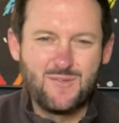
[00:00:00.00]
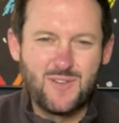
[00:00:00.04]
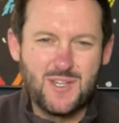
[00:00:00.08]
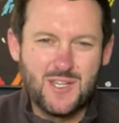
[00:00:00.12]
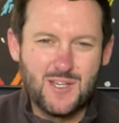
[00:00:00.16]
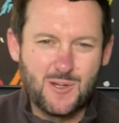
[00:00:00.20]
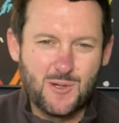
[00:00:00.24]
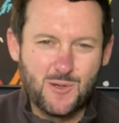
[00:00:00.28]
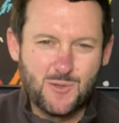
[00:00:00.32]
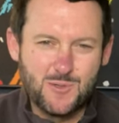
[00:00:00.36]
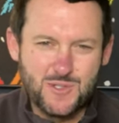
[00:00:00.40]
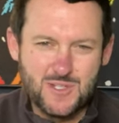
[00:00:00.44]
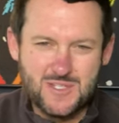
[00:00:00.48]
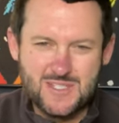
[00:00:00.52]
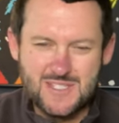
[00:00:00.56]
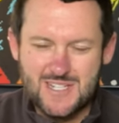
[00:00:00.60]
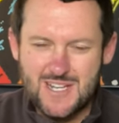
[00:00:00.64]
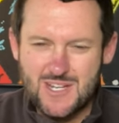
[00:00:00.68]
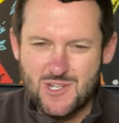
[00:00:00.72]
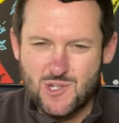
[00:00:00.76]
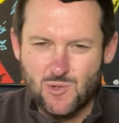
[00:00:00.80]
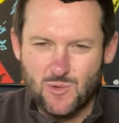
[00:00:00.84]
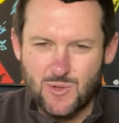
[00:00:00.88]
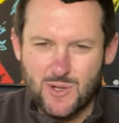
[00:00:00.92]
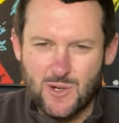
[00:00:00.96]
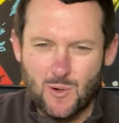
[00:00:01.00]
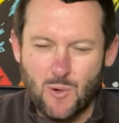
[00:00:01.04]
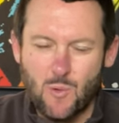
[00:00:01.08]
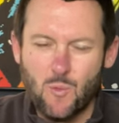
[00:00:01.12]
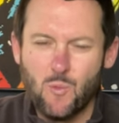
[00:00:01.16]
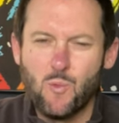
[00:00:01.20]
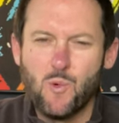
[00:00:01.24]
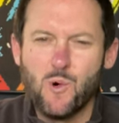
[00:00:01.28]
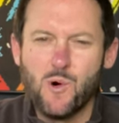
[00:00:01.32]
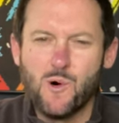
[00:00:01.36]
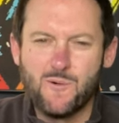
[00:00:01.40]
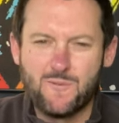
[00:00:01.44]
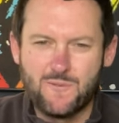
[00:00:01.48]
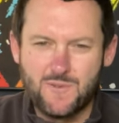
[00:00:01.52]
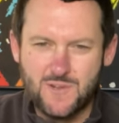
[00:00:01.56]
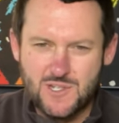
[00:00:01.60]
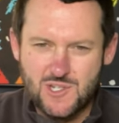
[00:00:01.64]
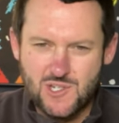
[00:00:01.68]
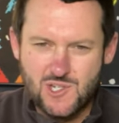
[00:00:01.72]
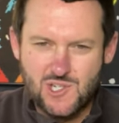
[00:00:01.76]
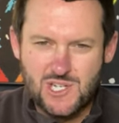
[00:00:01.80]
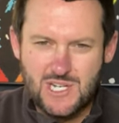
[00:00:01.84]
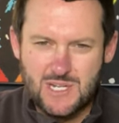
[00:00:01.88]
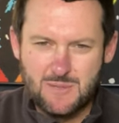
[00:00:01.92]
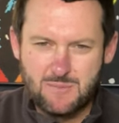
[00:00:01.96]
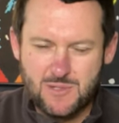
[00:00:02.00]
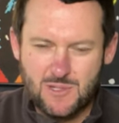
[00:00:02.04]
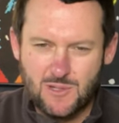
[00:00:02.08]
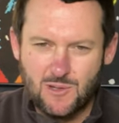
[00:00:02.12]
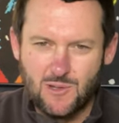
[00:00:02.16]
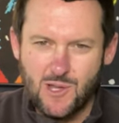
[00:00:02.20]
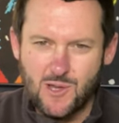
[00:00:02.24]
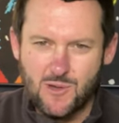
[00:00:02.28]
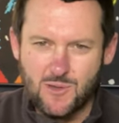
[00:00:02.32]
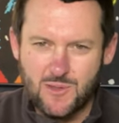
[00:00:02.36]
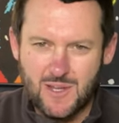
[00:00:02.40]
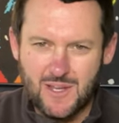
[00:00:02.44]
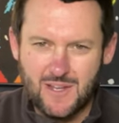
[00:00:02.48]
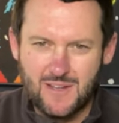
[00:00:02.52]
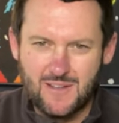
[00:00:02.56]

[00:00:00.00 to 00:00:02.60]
vehicles essentially are wolf in sheep's clothing.